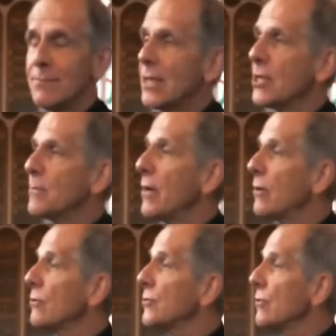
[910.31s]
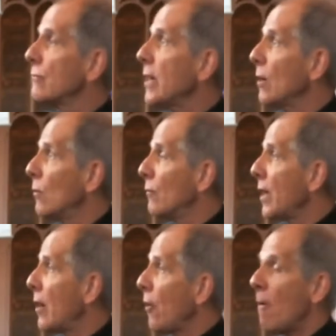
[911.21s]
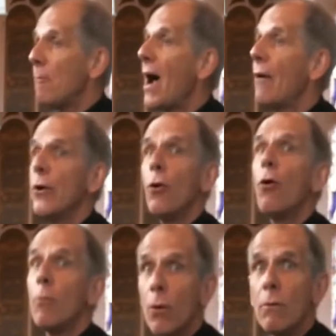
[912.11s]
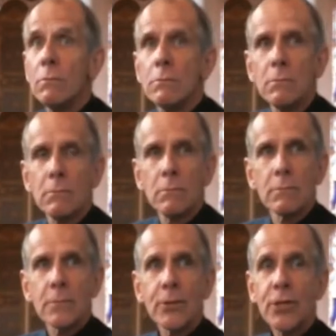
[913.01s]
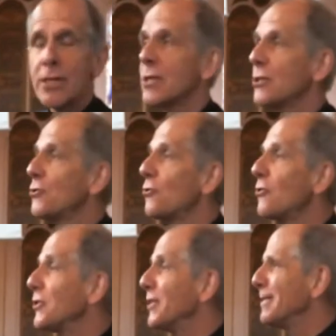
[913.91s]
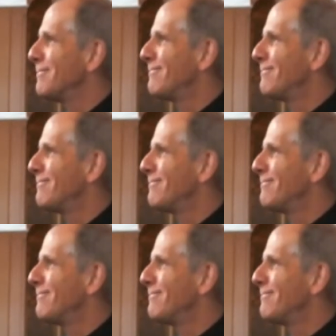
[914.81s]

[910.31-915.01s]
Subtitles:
Because miracles are real. They are not paranormal. They're just extraordinary.